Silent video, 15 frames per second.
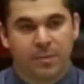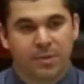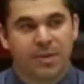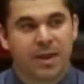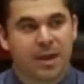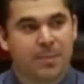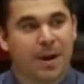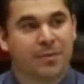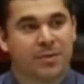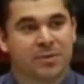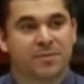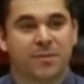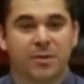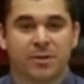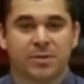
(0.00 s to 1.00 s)
Think about
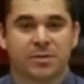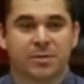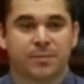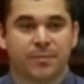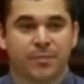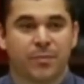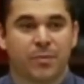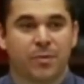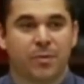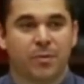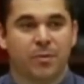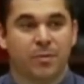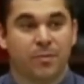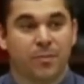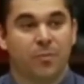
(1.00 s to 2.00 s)
this verse
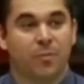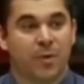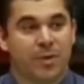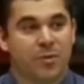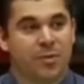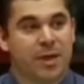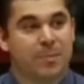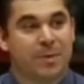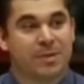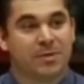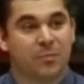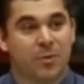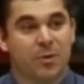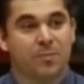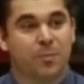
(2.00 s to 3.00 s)
when you
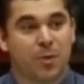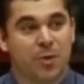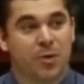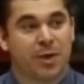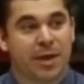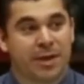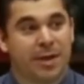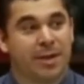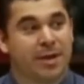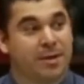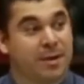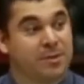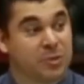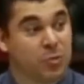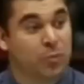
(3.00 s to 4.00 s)
put your kid on that
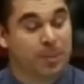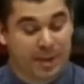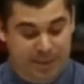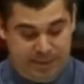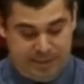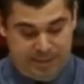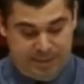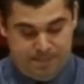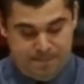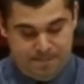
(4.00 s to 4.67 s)
school bus.